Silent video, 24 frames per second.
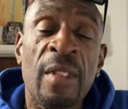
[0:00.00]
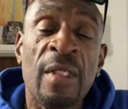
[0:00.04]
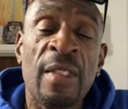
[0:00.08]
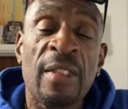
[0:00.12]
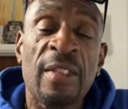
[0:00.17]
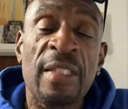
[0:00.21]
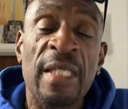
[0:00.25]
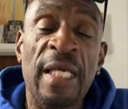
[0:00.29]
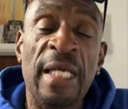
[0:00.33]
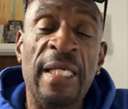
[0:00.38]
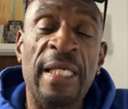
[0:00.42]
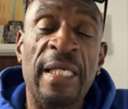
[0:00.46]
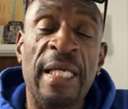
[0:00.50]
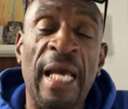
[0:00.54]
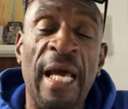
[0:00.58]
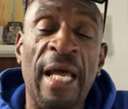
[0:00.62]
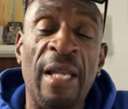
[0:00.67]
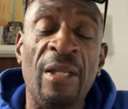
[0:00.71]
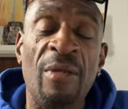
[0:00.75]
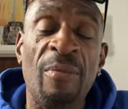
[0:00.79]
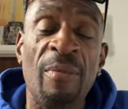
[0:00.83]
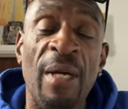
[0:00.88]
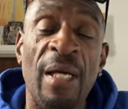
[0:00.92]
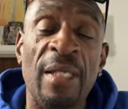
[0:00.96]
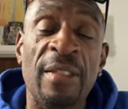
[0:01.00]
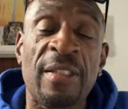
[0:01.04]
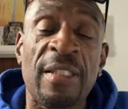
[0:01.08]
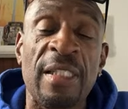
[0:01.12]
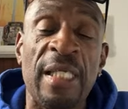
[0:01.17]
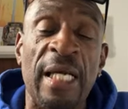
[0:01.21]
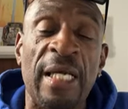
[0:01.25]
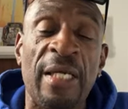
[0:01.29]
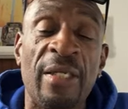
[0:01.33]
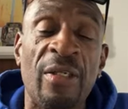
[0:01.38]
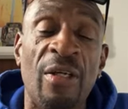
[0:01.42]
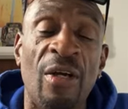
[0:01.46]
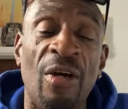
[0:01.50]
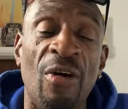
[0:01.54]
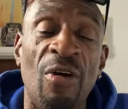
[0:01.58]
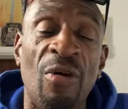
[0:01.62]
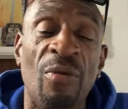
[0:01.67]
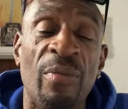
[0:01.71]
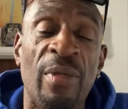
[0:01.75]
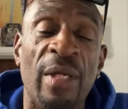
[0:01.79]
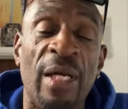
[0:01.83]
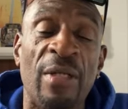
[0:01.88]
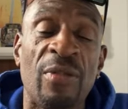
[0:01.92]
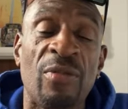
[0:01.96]
Say, Cali, my second
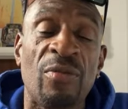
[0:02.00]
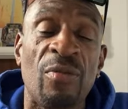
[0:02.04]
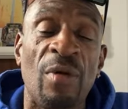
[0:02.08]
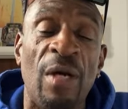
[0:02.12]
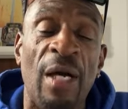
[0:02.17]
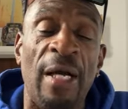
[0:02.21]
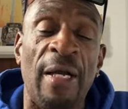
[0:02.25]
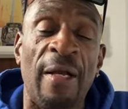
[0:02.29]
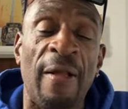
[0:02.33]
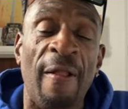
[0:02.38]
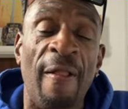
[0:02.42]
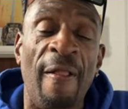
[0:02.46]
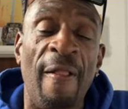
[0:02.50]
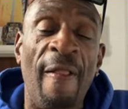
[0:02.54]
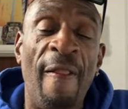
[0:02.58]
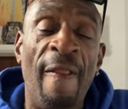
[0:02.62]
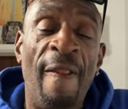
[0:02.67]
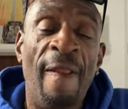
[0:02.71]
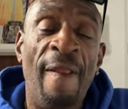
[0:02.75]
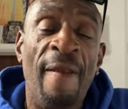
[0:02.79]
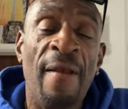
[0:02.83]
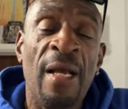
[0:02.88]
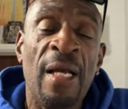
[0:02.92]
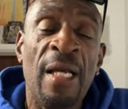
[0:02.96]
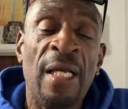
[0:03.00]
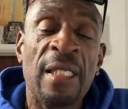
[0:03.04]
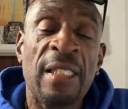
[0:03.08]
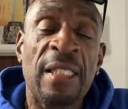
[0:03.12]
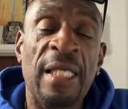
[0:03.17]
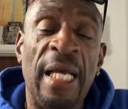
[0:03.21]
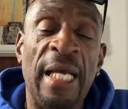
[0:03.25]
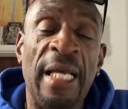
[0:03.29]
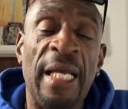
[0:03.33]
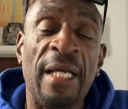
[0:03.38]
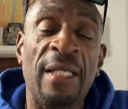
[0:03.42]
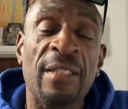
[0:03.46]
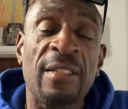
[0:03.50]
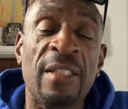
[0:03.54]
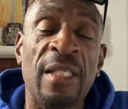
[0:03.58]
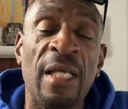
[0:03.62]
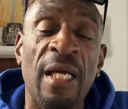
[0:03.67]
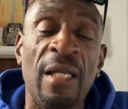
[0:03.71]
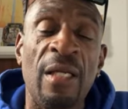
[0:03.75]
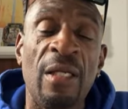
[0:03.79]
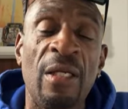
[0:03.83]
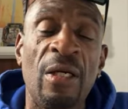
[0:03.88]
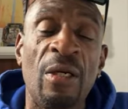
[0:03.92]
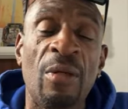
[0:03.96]
home, that's right.
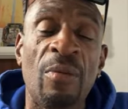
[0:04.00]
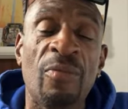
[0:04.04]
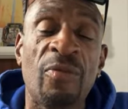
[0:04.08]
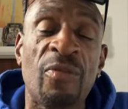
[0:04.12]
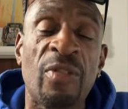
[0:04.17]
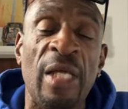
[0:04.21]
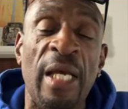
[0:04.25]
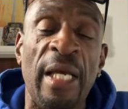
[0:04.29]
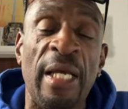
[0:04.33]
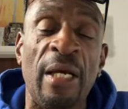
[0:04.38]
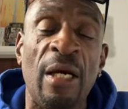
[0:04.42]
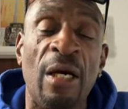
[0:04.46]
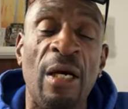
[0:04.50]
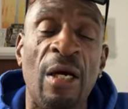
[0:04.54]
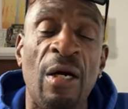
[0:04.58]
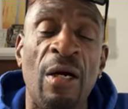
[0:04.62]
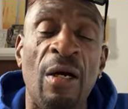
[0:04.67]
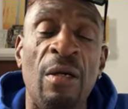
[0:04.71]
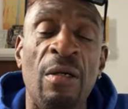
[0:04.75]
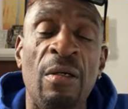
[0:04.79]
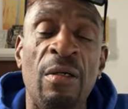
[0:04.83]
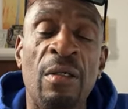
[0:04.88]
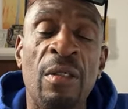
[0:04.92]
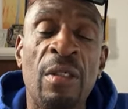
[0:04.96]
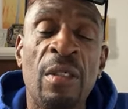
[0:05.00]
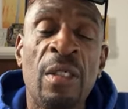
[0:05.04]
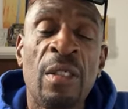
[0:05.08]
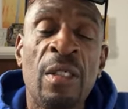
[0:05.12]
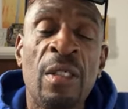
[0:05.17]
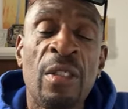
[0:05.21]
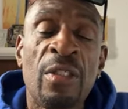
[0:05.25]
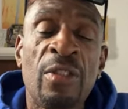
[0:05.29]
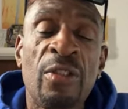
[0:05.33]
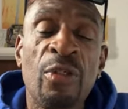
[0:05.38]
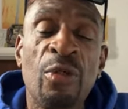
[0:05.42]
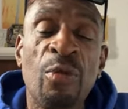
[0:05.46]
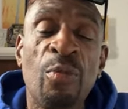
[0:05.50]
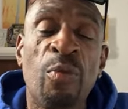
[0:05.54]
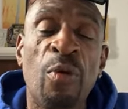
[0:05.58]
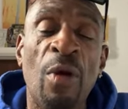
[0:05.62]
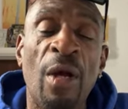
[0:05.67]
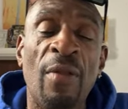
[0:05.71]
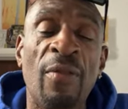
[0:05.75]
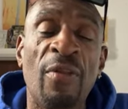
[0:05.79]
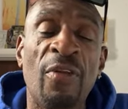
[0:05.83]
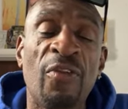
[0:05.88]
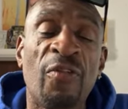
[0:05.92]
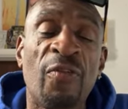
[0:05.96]
KSLM say, do
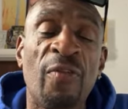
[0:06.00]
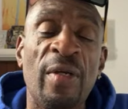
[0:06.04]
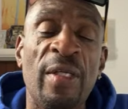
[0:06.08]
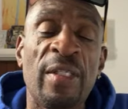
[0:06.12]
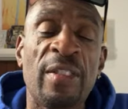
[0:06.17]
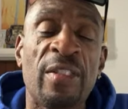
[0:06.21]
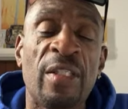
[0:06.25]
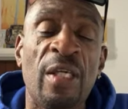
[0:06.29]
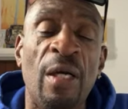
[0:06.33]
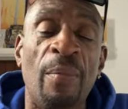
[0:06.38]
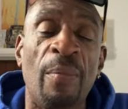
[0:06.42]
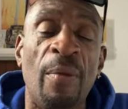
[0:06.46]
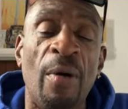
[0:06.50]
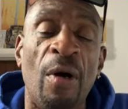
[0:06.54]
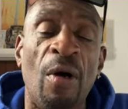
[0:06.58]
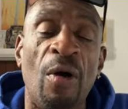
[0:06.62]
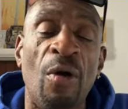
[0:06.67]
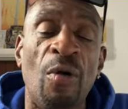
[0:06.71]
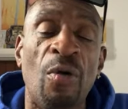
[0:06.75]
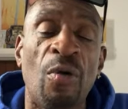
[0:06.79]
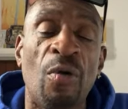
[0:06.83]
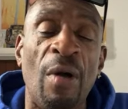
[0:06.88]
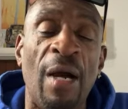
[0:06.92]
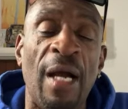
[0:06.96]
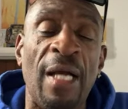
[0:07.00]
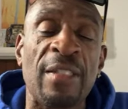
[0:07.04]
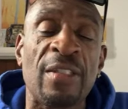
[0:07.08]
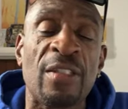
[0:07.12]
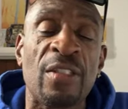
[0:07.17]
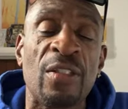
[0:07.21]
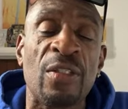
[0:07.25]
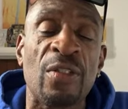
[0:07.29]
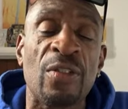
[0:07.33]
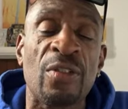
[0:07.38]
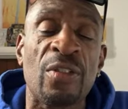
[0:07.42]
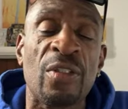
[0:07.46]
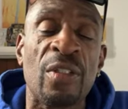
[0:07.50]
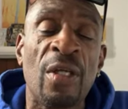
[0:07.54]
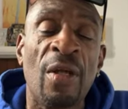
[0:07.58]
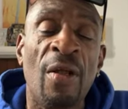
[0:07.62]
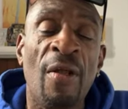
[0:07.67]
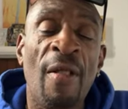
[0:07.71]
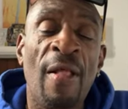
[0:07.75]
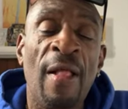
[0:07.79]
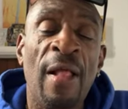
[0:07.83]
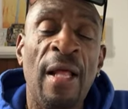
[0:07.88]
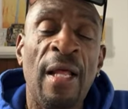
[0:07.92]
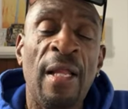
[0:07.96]
brothers fix up old Chryslers
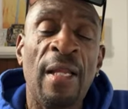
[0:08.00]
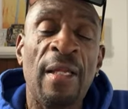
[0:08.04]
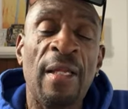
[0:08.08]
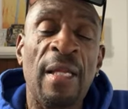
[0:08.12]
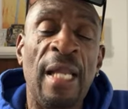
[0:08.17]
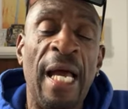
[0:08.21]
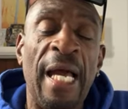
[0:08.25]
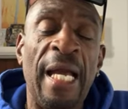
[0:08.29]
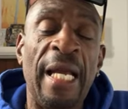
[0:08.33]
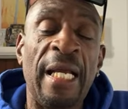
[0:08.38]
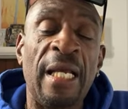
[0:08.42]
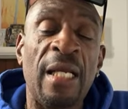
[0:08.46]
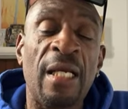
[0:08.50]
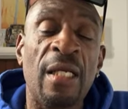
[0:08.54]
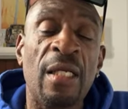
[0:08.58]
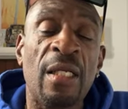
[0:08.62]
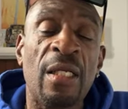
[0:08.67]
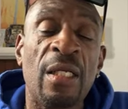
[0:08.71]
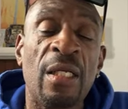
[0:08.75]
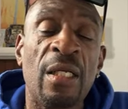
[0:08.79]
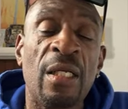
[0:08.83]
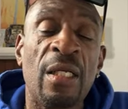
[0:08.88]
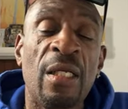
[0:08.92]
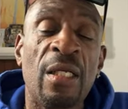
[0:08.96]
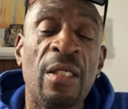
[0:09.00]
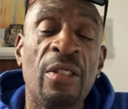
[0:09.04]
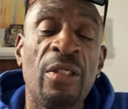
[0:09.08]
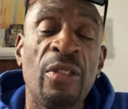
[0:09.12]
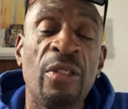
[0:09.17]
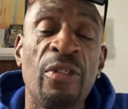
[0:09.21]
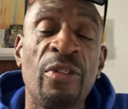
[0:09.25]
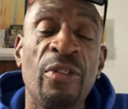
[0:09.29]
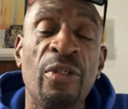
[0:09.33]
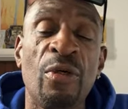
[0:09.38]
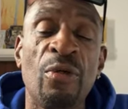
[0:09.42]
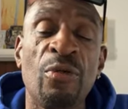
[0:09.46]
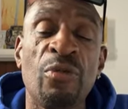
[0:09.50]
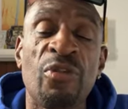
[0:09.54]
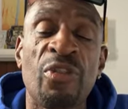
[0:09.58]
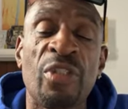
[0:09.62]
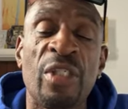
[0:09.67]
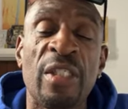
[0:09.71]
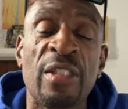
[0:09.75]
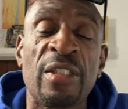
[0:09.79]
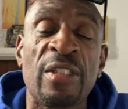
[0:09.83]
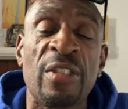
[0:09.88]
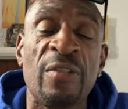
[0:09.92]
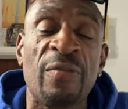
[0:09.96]
like you do
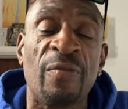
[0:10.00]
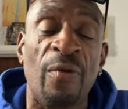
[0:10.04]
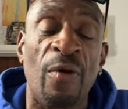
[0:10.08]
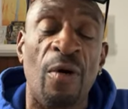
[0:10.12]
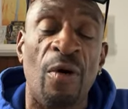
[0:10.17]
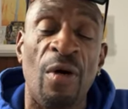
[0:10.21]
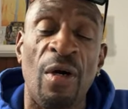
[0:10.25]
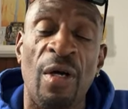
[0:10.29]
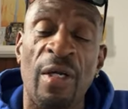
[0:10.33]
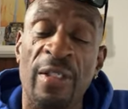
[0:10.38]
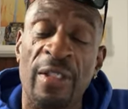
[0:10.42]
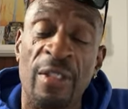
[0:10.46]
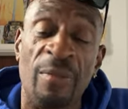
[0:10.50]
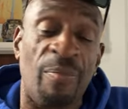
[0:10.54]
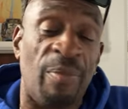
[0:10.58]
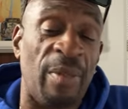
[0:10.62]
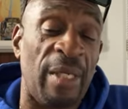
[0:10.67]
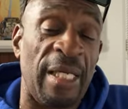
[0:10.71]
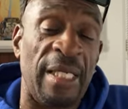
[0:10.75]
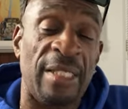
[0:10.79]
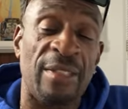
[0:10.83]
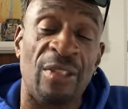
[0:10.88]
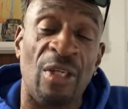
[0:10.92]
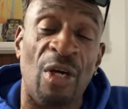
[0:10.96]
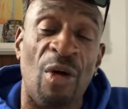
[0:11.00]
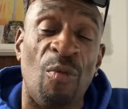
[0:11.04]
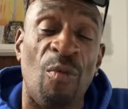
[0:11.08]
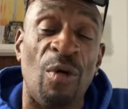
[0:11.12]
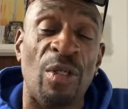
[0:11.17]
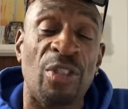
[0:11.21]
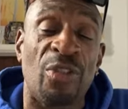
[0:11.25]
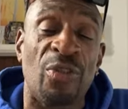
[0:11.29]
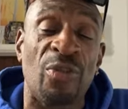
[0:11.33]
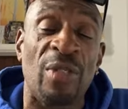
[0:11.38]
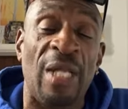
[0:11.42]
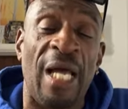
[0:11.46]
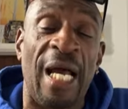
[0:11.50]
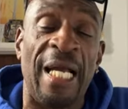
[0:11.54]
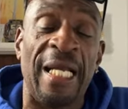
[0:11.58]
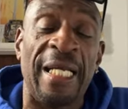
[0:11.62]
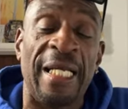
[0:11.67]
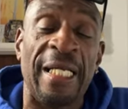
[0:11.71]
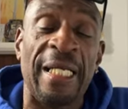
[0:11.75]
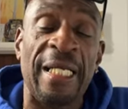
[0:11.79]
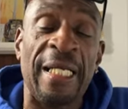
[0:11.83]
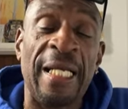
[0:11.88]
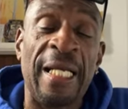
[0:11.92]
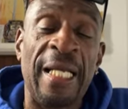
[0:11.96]
64? It depends on what you
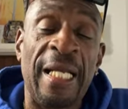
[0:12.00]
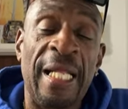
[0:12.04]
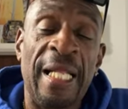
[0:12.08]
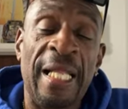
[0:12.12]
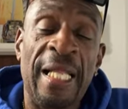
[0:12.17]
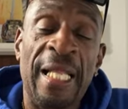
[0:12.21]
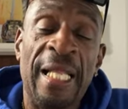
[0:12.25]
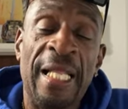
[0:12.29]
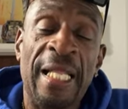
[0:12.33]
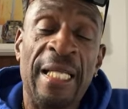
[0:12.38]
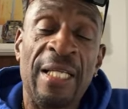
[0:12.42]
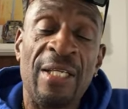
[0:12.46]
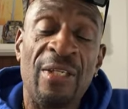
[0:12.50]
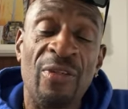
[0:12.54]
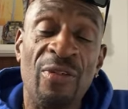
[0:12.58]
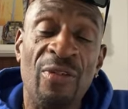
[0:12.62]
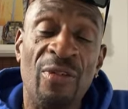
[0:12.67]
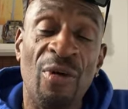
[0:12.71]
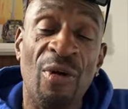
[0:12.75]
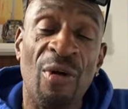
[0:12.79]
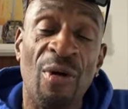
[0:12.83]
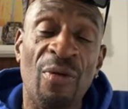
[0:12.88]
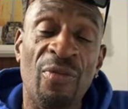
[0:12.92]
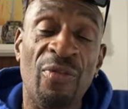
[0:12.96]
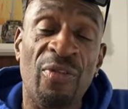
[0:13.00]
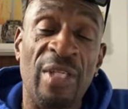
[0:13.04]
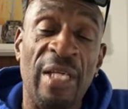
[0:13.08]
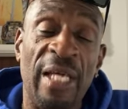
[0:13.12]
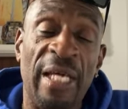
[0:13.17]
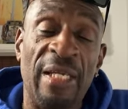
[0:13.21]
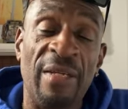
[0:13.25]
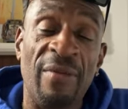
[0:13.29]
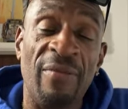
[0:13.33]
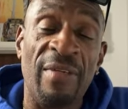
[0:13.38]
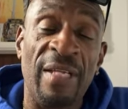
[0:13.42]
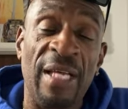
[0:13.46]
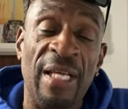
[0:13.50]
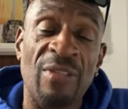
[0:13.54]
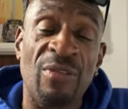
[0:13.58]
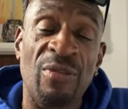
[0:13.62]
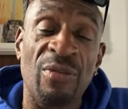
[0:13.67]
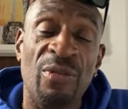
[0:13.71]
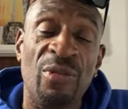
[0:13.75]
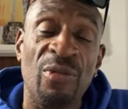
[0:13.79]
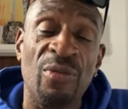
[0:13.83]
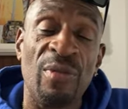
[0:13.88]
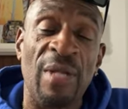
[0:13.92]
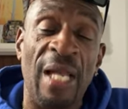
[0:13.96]
like. You know what I'm saying? If that's
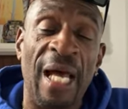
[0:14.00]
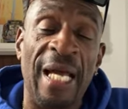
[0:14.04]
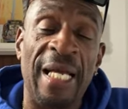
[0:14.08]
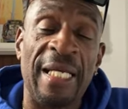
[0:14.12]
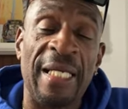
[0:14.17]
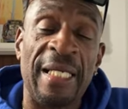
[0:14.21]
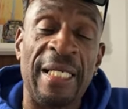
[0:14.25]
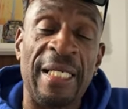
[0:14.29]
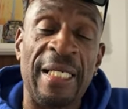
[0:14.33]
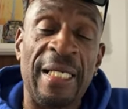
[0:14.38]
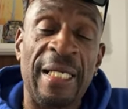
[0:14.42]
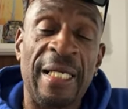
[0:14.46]
what you like.